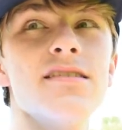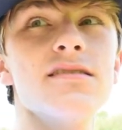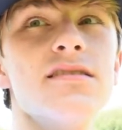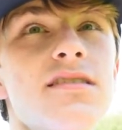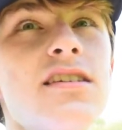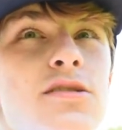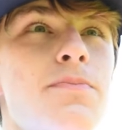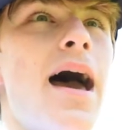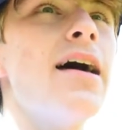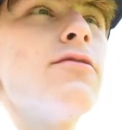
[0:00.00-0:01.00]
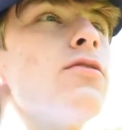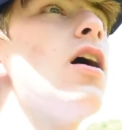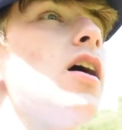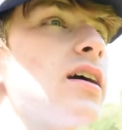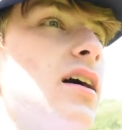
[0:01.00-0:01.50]
this bad of
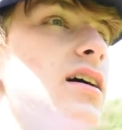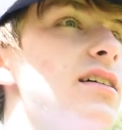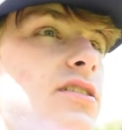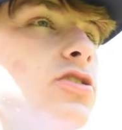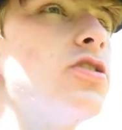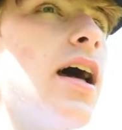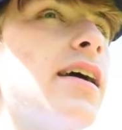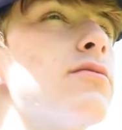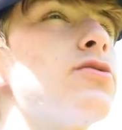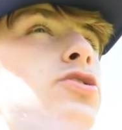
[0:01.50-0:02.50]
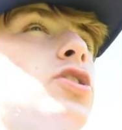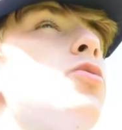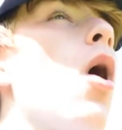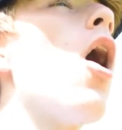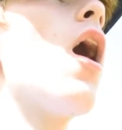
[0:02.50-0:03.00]
luck. Yesterday it was
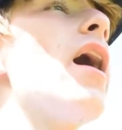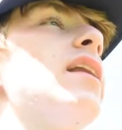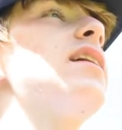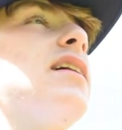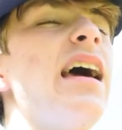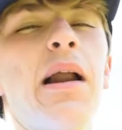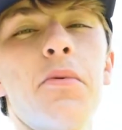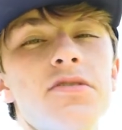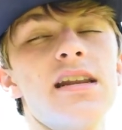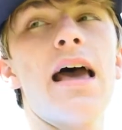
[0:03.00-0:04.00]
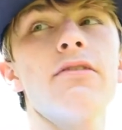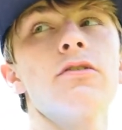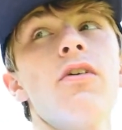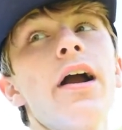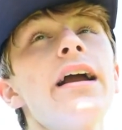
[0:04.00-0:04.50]
too hot and I wasn't
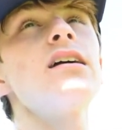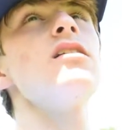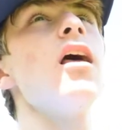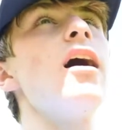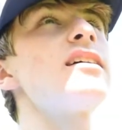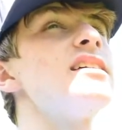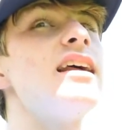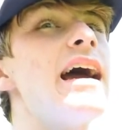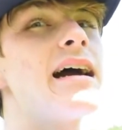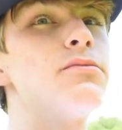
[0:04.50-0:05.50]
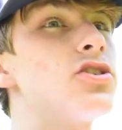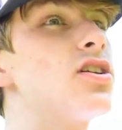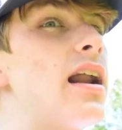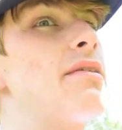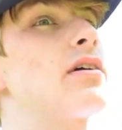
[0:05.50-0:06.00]
having very good luck. Today I'm just
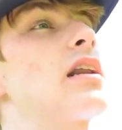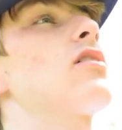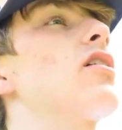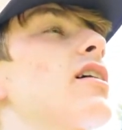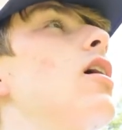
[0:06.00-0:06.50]
not having any luck at